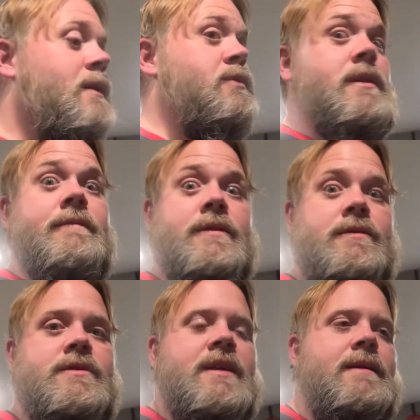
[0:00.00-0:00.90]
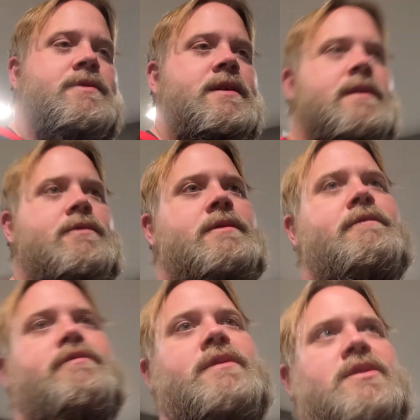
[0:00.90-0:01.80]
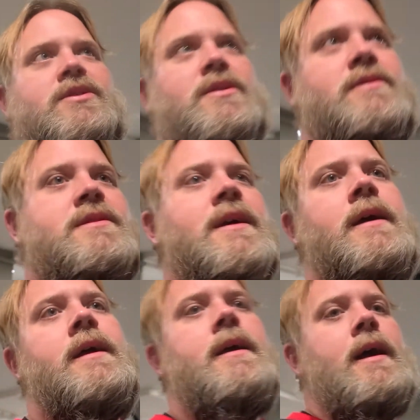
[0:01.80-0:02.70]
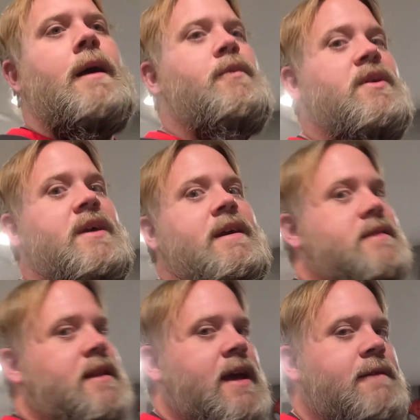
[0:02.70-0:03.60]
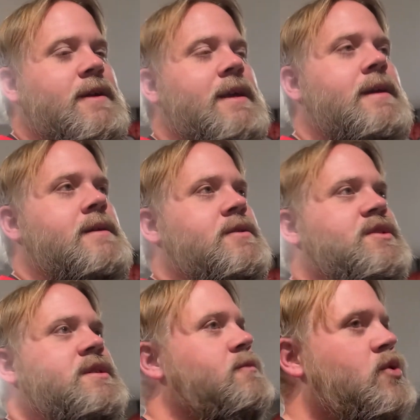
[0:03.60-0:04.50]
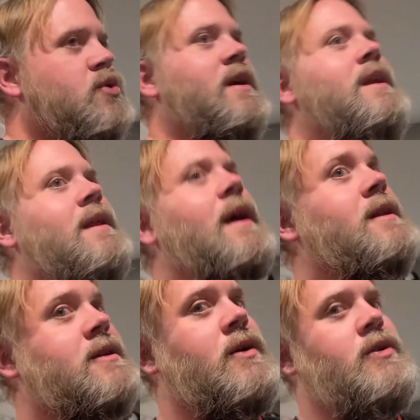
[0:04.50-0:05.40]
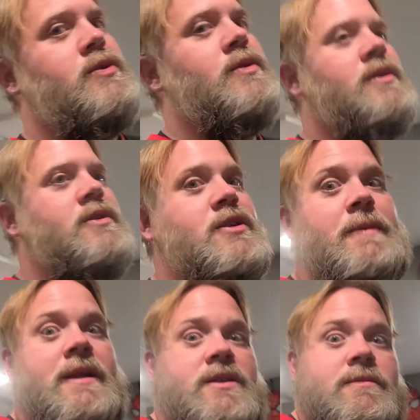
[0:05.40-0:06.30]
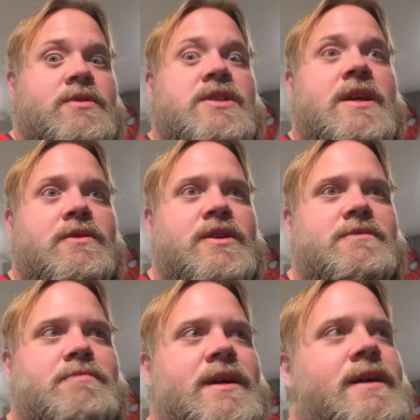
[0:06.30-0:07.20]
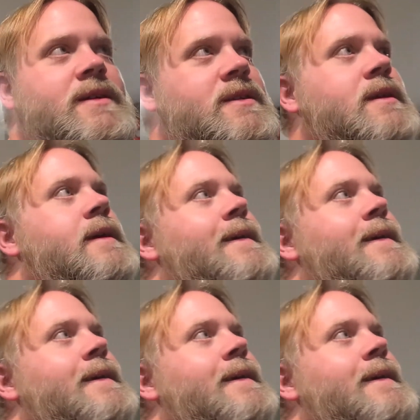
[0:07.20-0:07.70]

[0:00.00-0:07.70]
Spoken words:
I would love a little Samson. I would love Flintstones. I'm really after the heavy hitters, and when you get into that territory, you're spending some serious bucks.